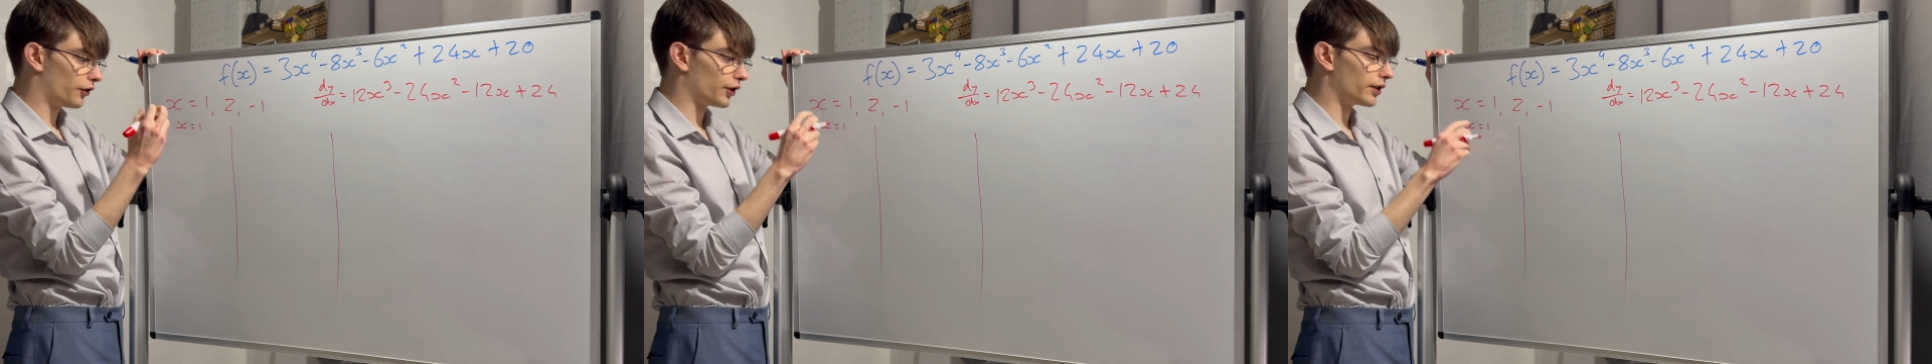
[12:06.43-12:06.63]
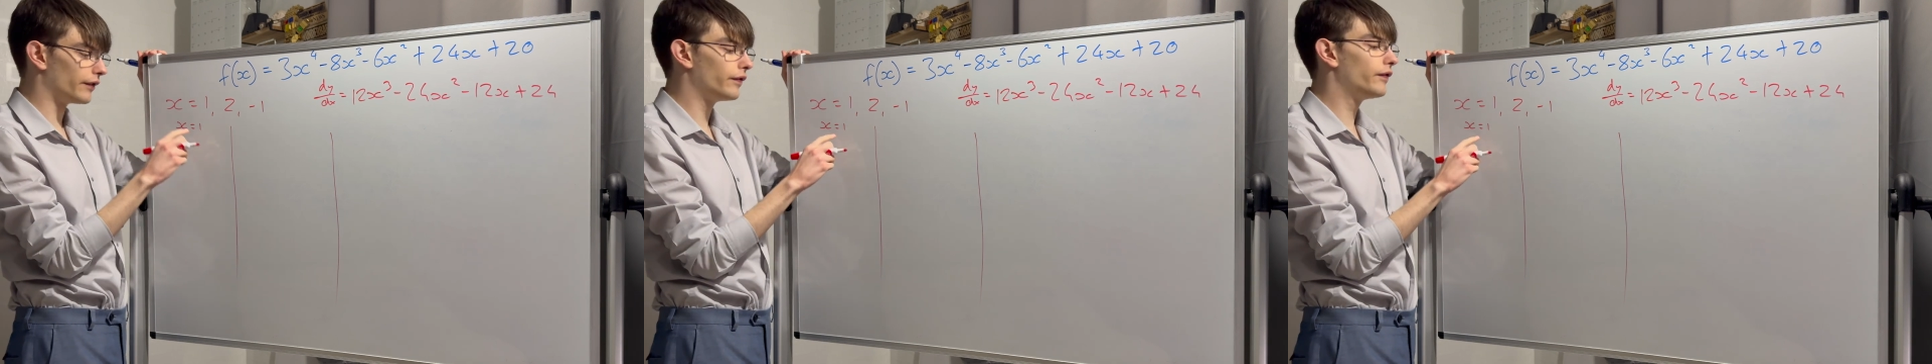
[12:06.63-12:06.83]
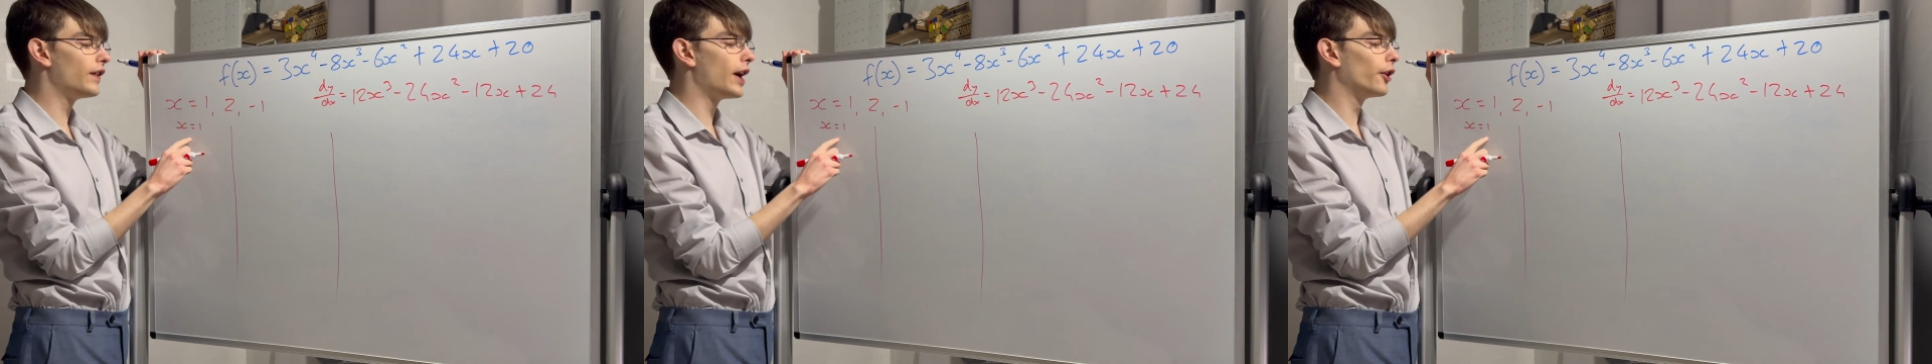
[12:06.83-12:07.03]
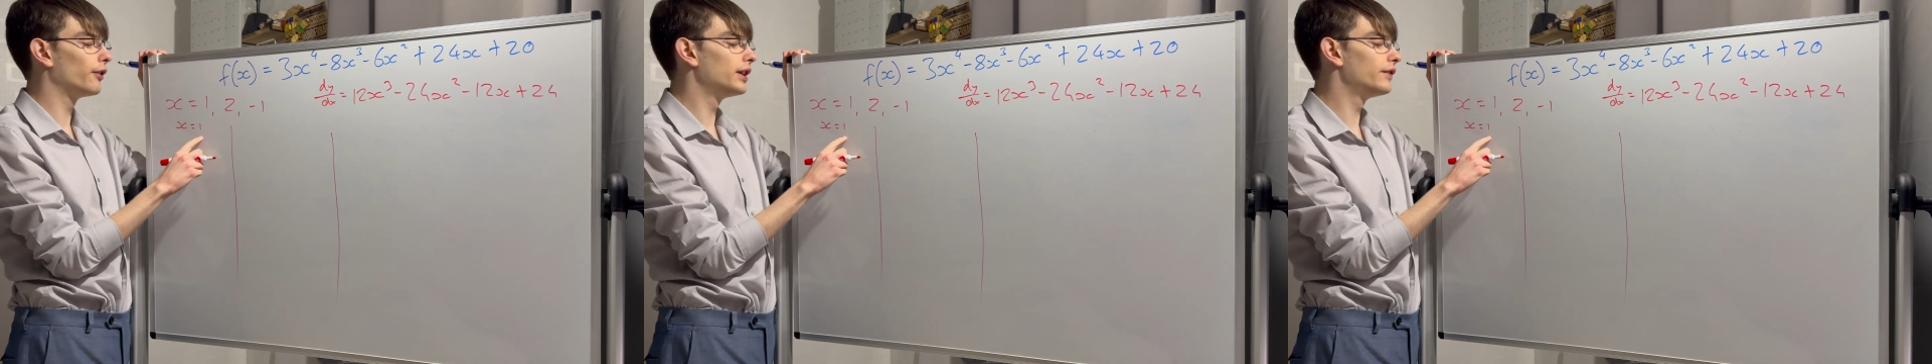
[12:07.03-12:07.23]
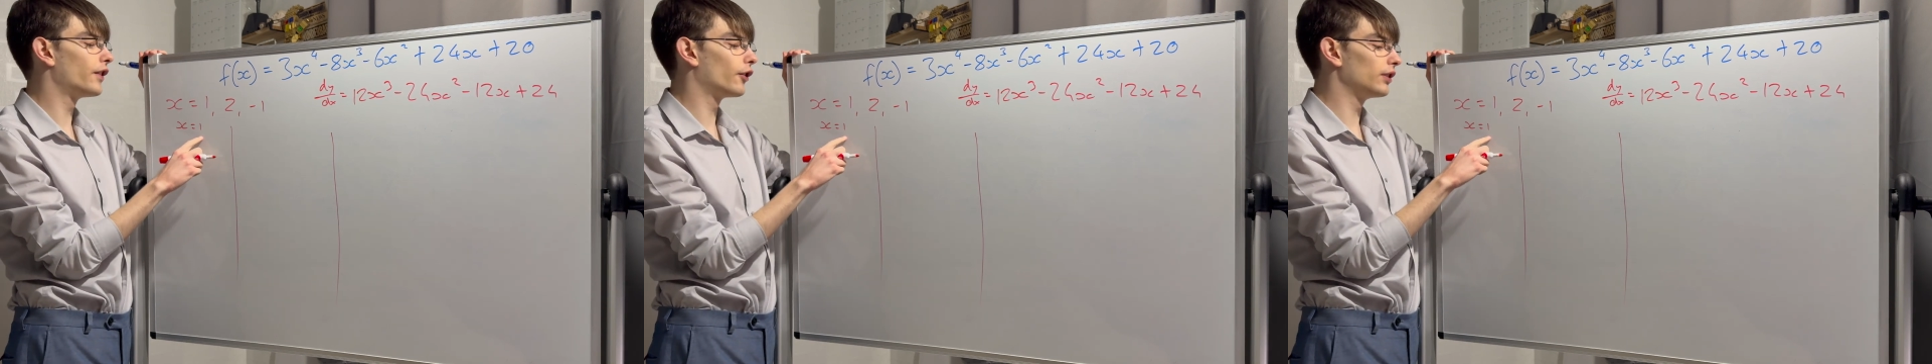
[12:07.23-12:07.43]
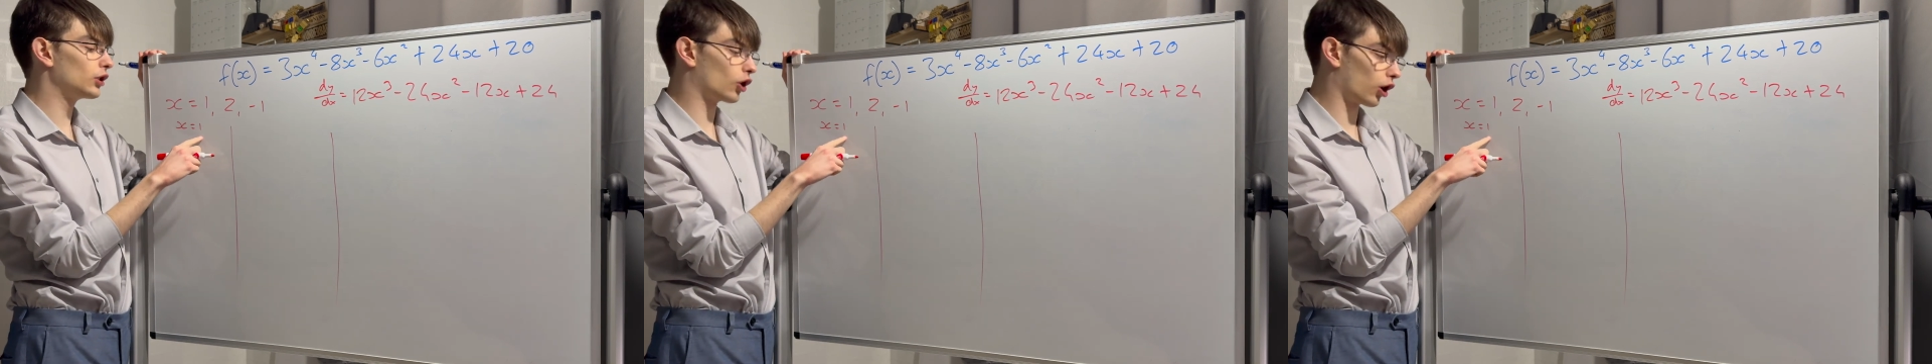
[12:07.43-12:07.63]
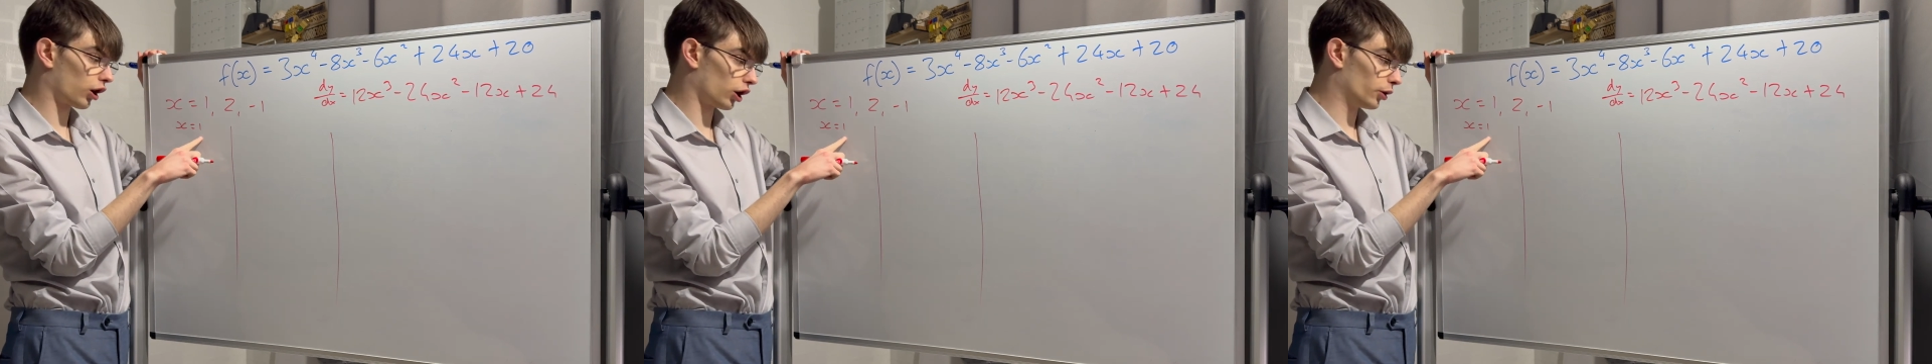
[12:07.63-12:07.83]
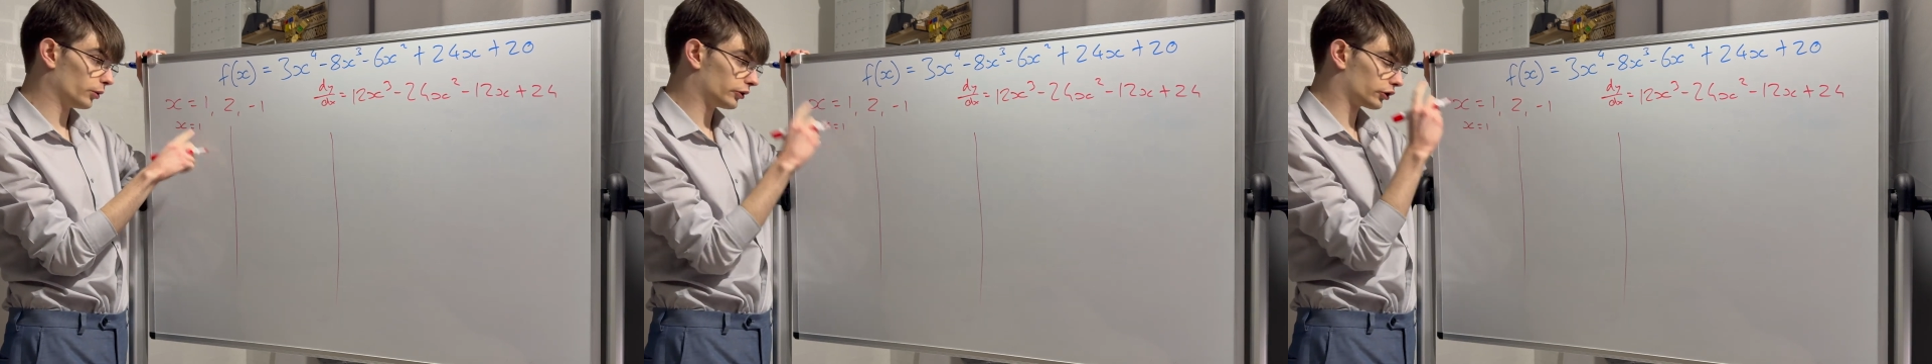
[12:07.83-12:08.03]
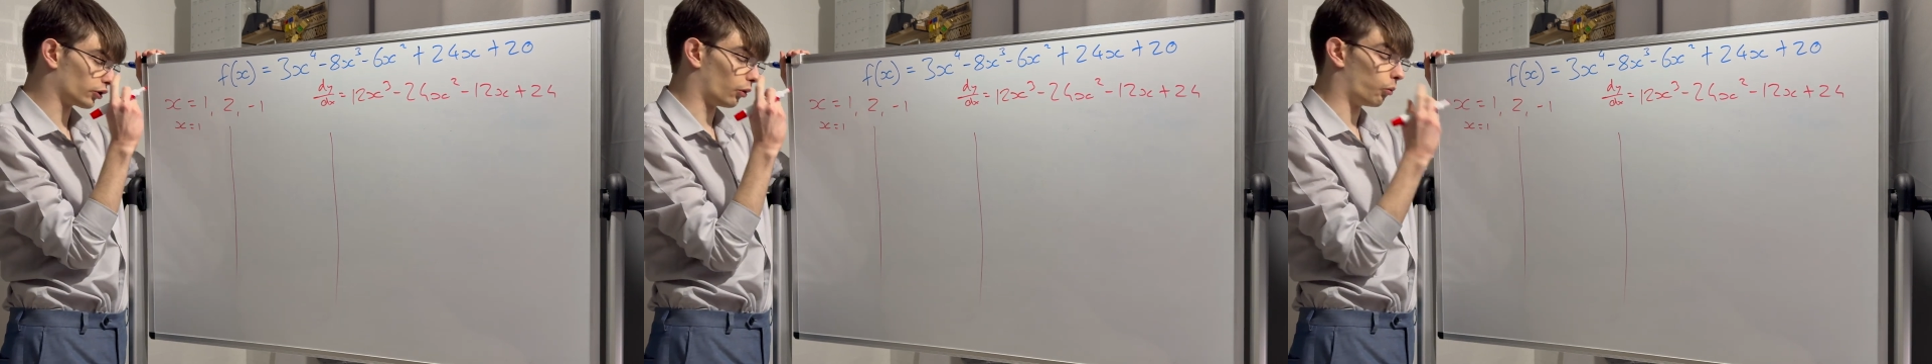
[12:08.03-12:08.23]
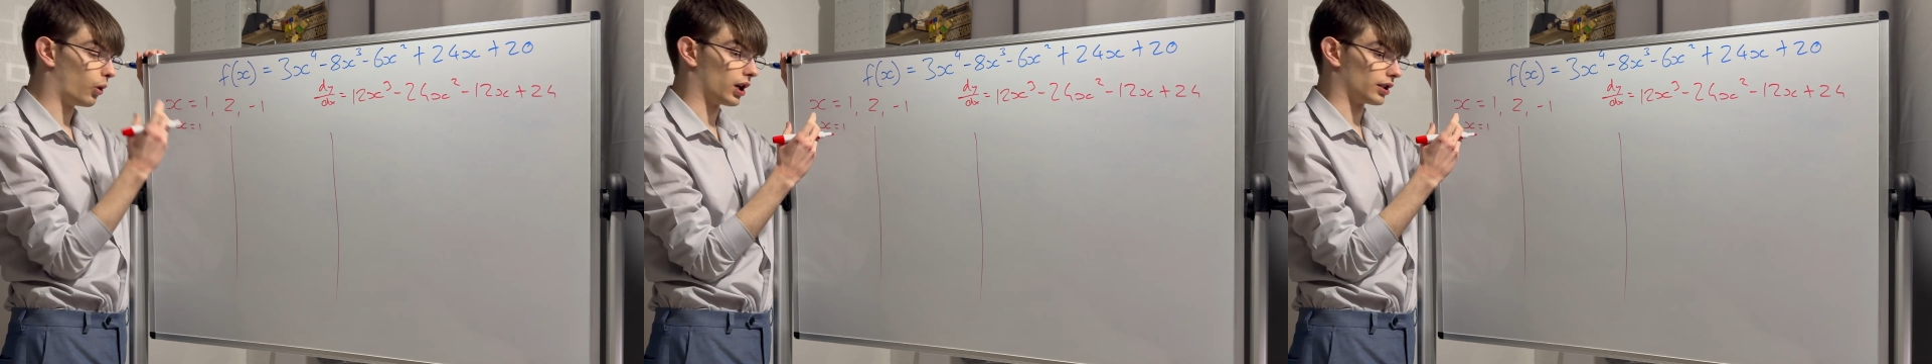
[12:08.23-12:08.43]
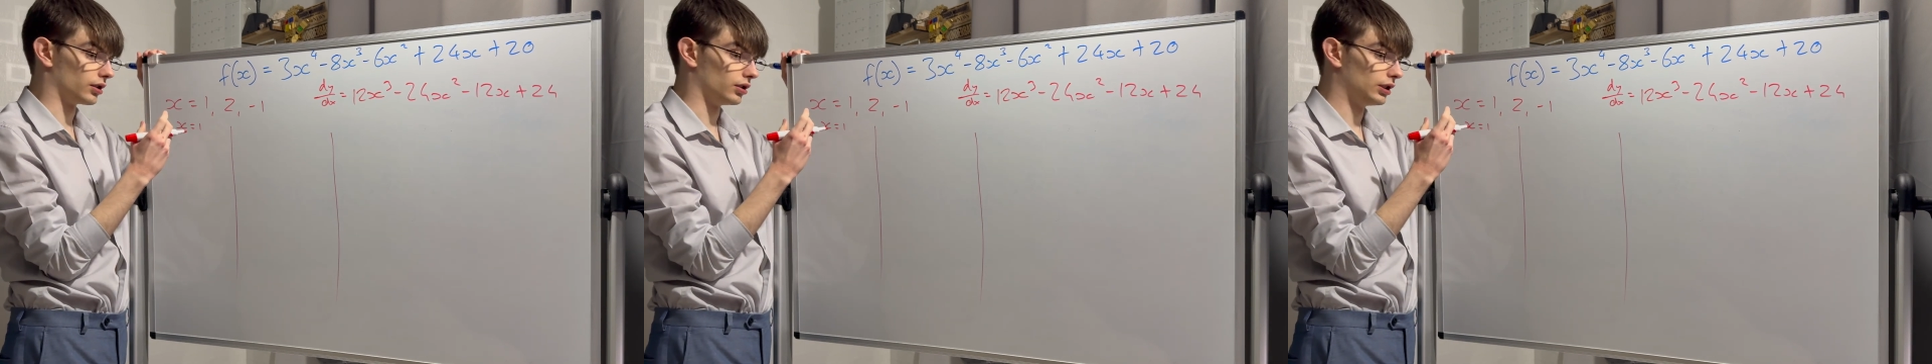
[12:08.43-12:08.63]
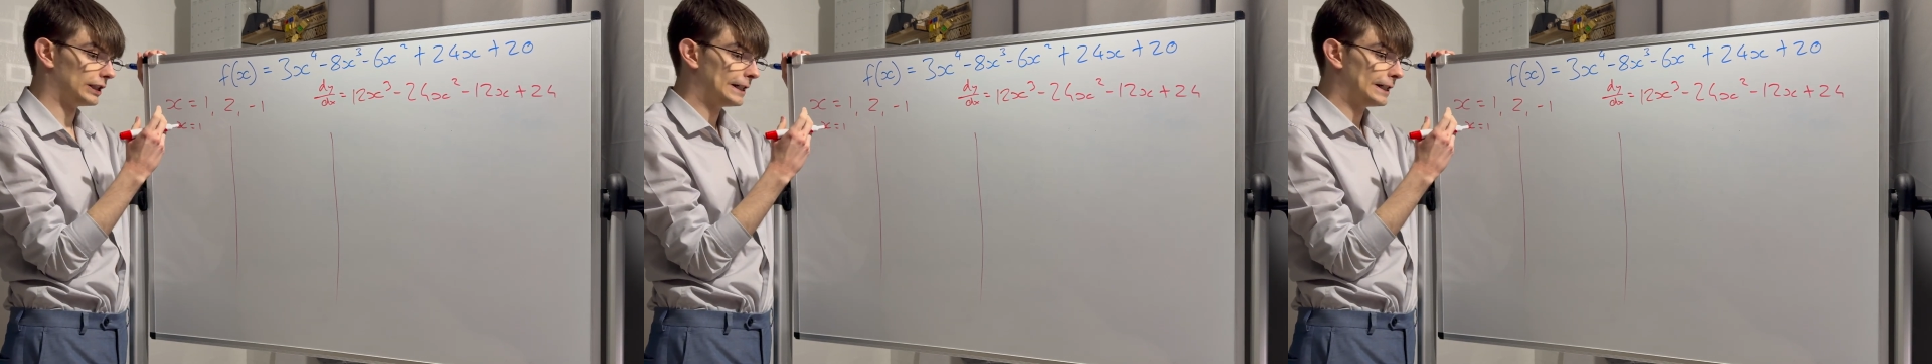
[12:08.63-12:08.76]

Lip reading: that are very, very close to 1.